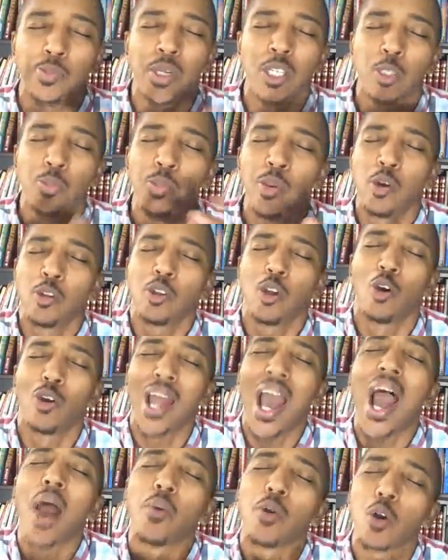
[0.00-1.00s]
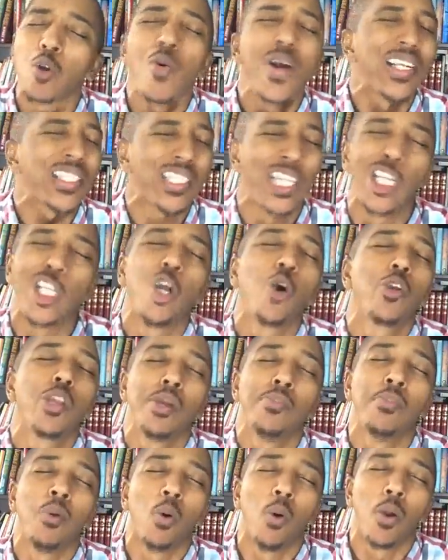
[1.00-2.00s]
but it's built on our quest to know
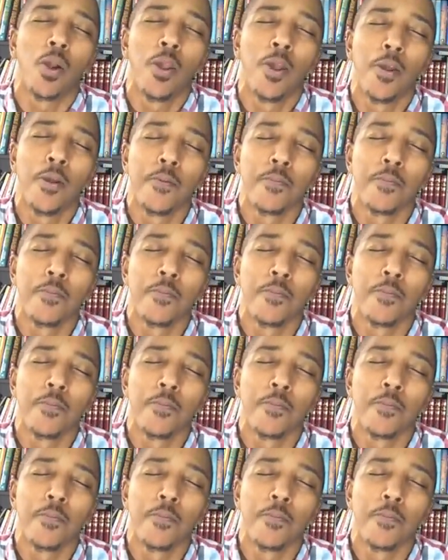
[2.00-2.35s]
you more.